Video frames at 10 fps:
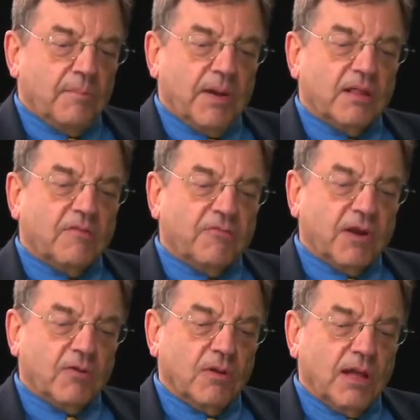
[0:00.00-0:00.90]
by the
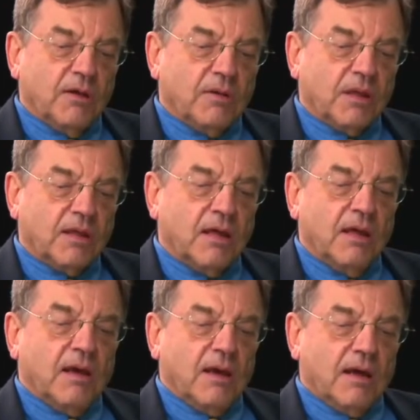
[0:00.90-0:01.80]
Federal Housing
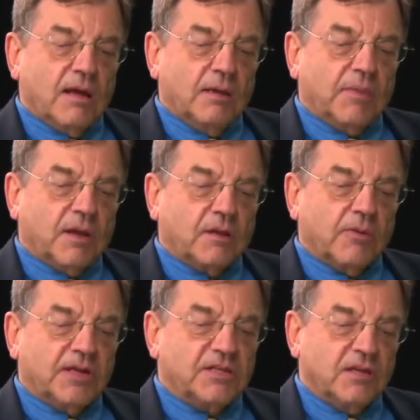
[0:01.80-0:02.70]

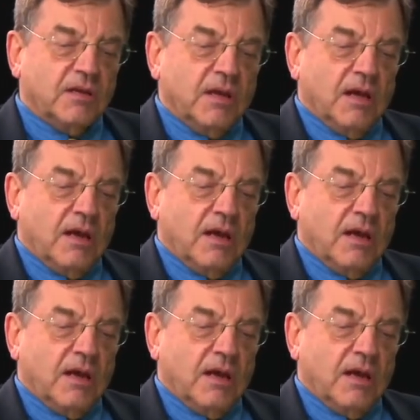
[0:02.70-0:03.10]
Administration